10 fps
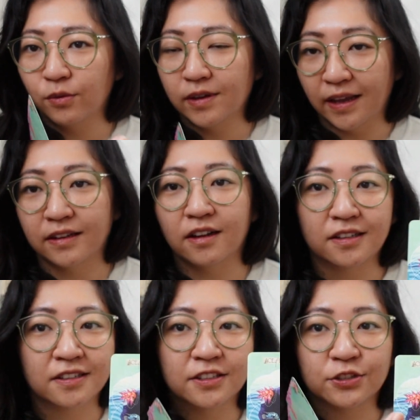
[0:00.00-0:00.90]
and
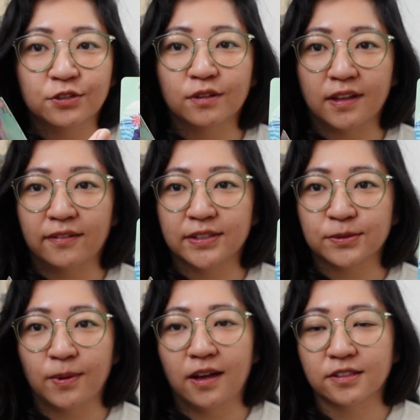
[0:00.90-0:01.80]
unconditional love
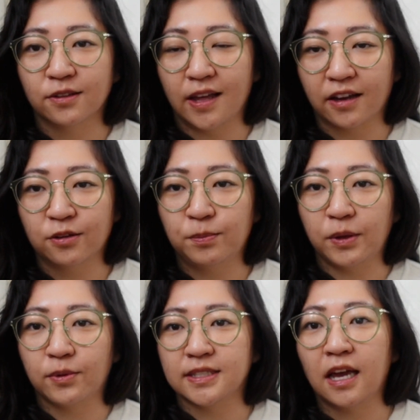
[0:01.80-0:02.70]
as well. So that could
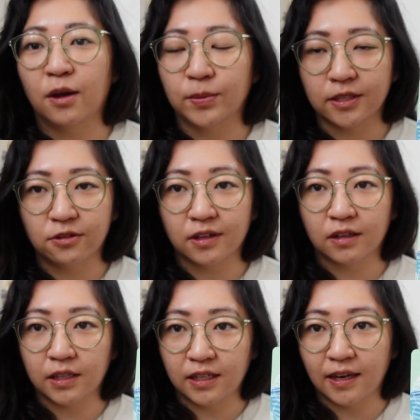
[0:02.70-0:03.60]
be what's helping you to
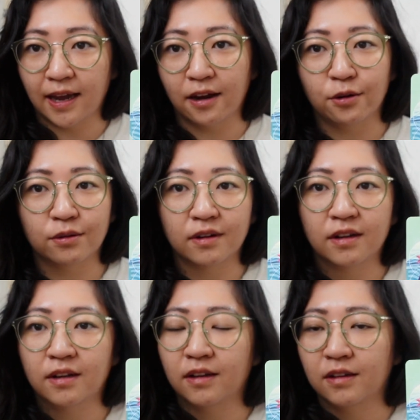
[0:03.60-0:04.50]
clean out
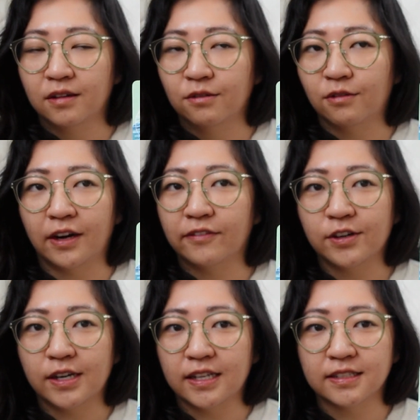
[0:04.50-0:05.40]

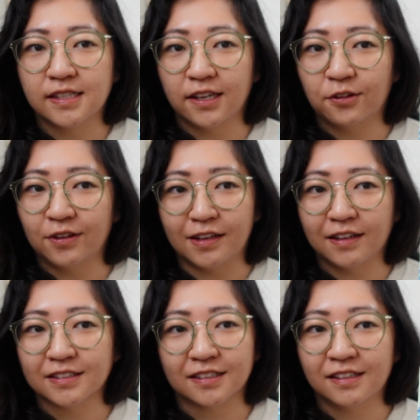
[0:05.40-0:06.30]
whatever it is that you're
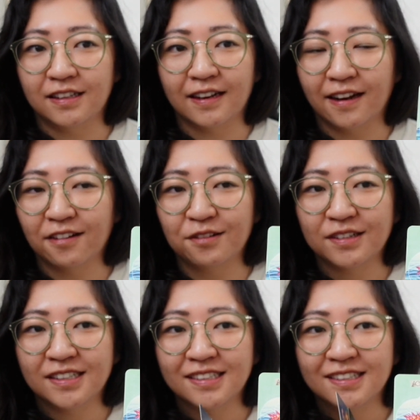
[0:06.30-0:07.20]
needing to clean
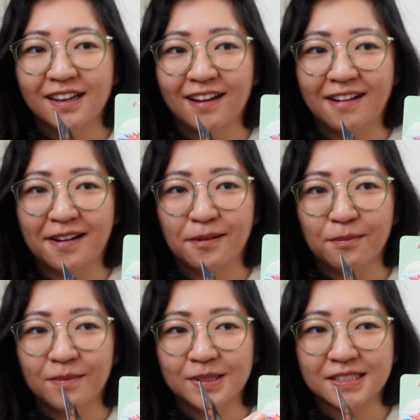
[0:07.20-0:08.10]
out.
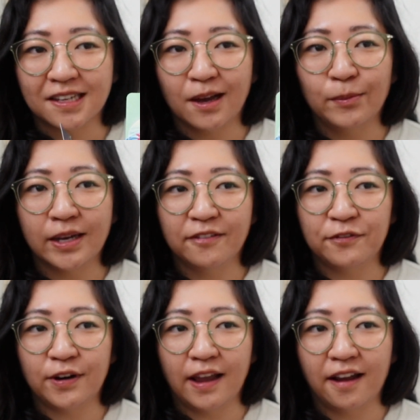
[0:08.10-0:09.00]
It's a coming up
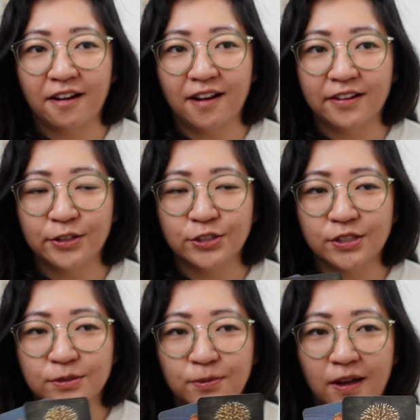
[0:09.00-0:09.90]
for air
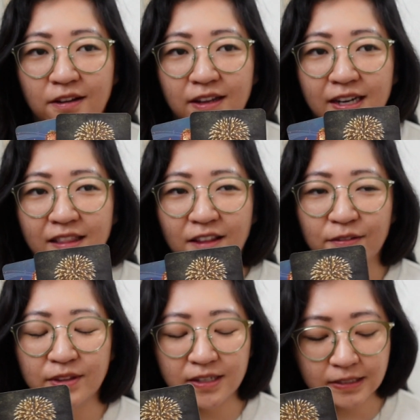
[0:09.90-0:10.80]
energy as well. And I
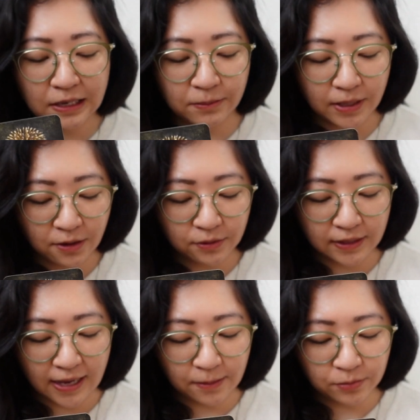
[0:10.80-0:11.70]
love that it's coming out with
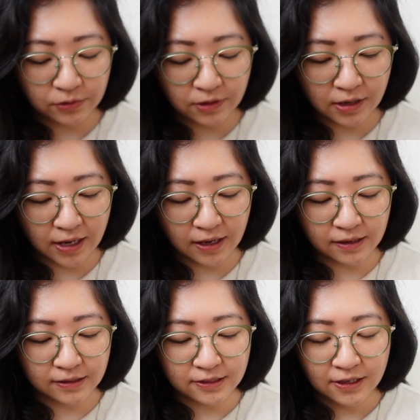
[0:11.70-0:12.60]
the Emperor
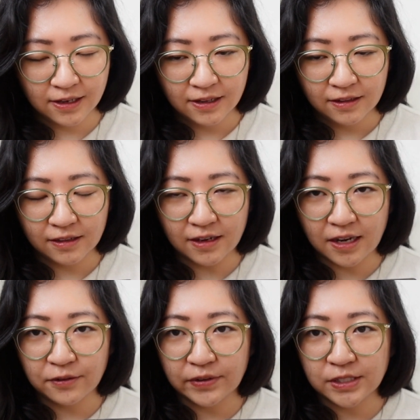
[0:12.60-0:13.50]
and the
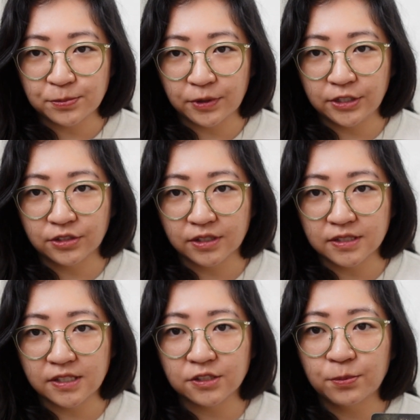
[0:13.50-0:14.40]
Knight of Inspiration,
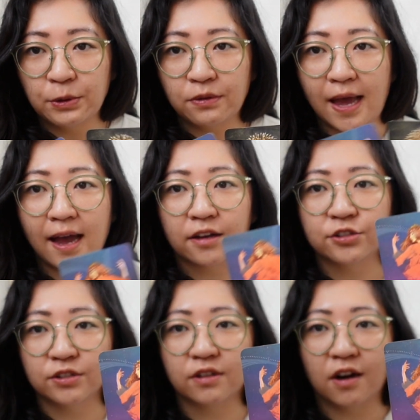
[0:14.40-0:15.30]
because these are both
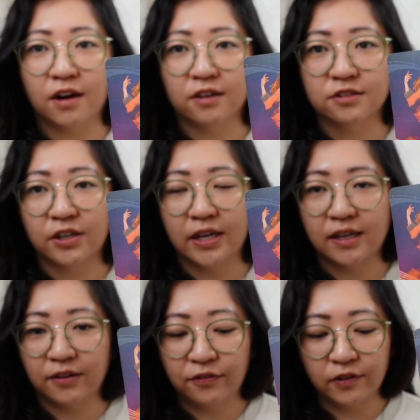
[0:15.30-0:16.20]
action cards, right?
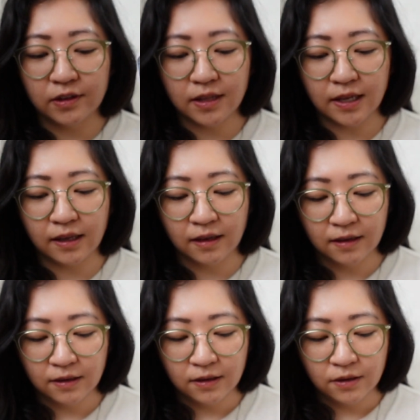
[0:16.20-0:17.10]
I feel like
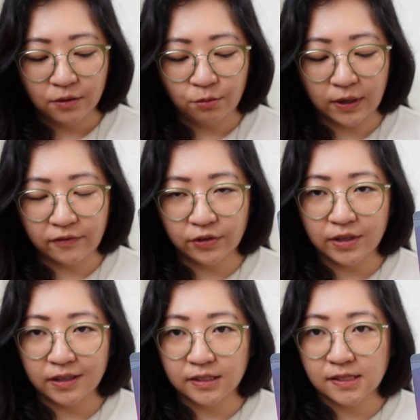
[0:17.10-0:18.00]
whatever
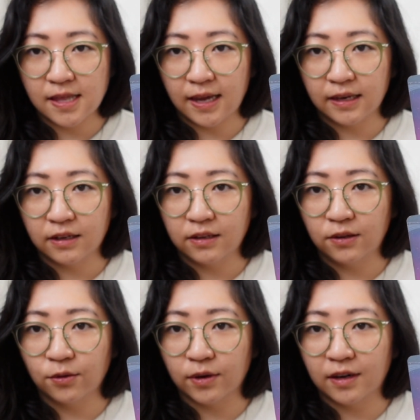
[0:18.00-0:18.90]
it is that
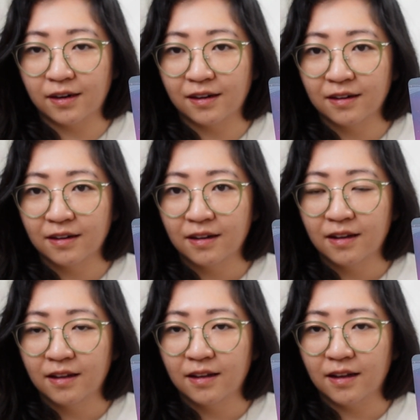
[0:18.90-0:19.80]
you're
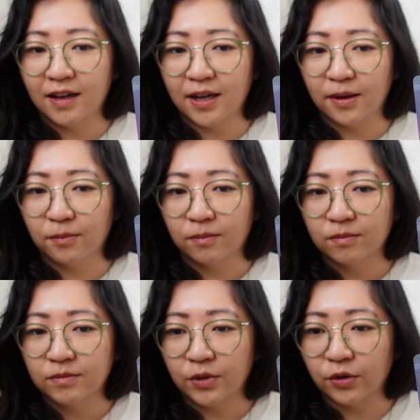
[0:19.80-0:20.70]

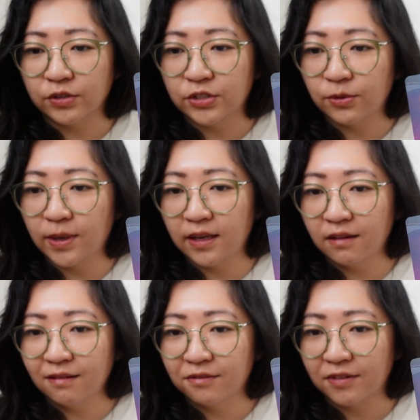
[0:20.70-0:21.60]

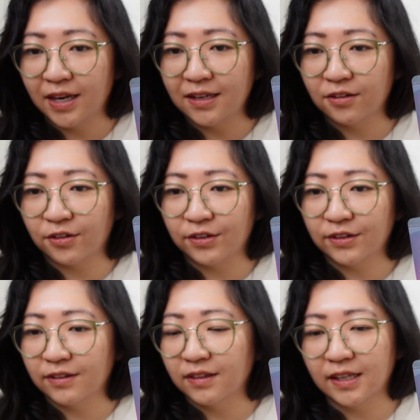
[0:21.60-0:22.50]
doing, right? You're
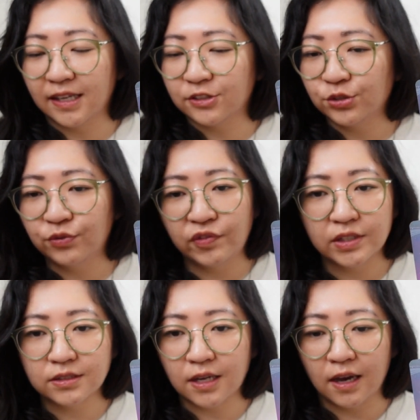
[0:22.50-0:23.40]
like, it just
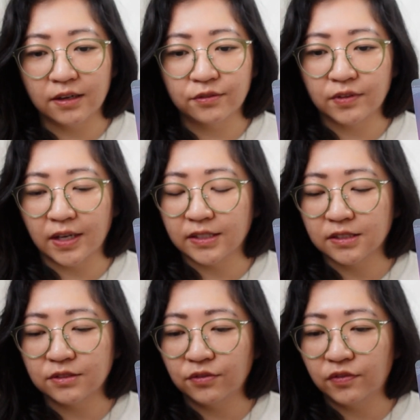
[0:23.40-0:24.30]
feels kind of like, it
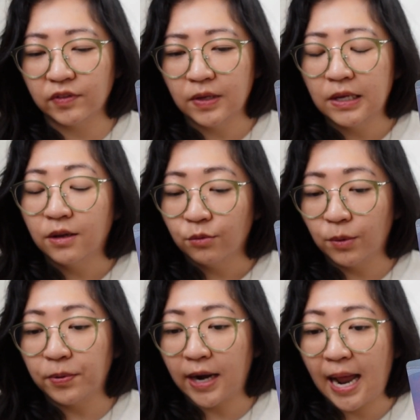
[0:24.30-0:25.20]
doesn't,
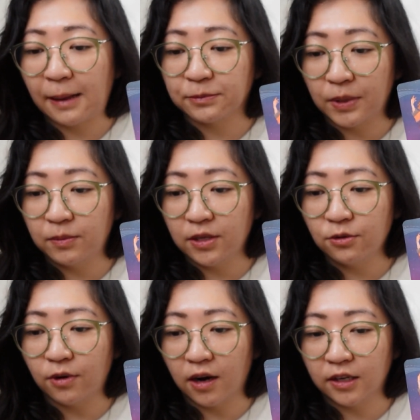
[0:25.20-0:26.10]
well, perhaps maybe
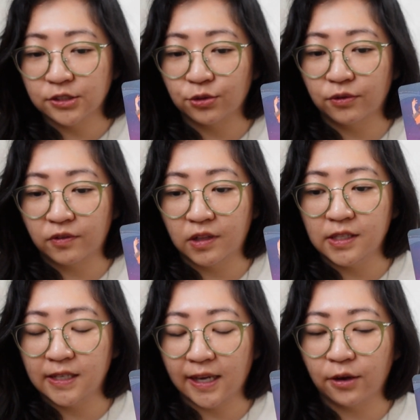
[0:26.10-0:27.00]
you are sort of
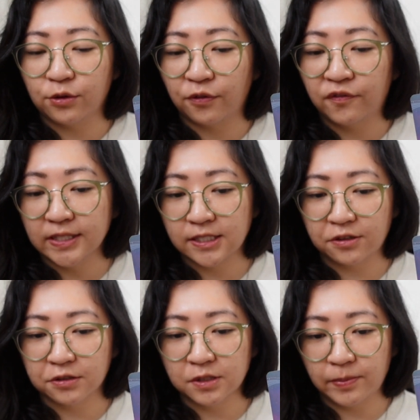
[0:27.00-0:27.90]
cleaning out your
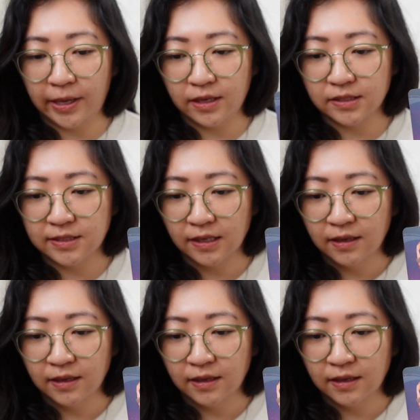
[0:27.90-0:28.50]
physical space